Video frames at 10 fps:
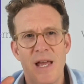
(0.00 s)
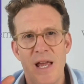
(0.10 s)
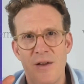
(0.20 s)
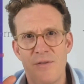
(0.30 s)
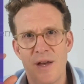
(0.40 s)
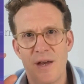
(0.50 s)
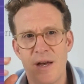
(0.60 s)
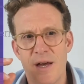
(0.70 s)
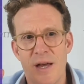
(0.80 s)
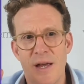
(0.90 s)
If
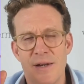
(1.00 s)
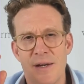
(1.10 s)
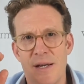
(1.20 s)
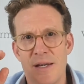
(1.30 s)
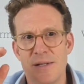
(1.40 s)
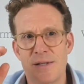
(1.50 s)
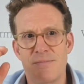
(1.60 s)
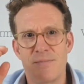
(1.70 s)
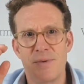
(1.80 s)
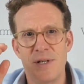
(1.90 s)
there is
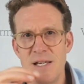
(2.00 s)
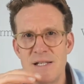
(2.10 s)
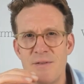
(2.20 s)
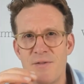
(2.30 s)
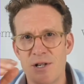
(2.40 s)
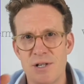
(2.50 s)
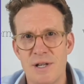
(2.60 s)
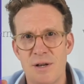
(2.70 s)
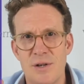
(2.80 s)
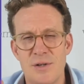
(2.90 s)
yeast infection,
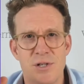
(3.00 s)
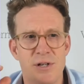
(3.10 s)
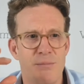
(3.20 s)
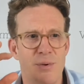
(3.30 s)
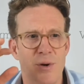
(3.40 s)
they'll use a shampoo.